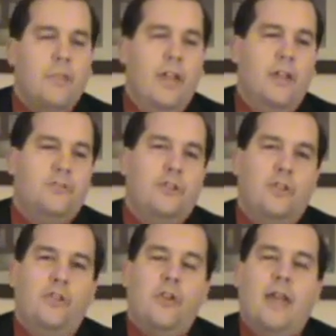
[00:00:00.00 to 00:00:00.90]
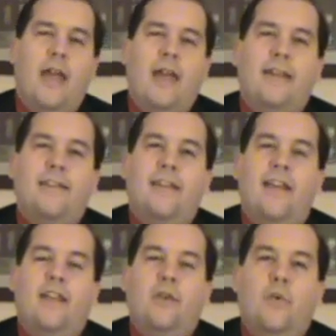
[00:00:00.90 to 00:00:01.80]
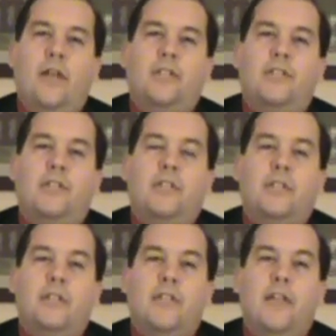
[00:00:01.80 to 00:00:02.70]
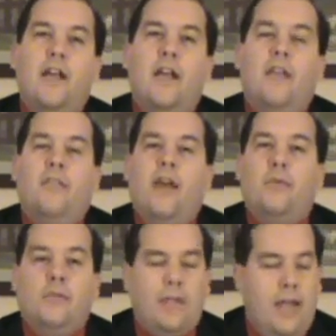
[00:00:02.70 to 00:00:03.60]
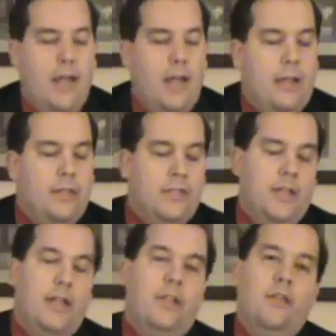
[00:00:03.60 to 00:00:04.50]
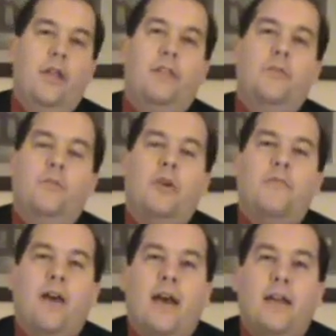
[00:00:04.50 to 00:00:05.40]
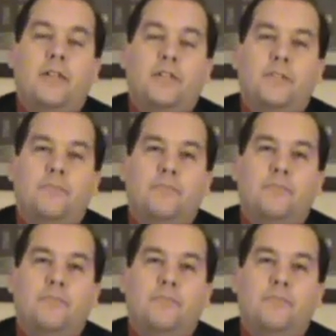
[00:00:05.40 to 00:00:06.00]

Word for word: is to look at a question that was asked in, in the book of Acts.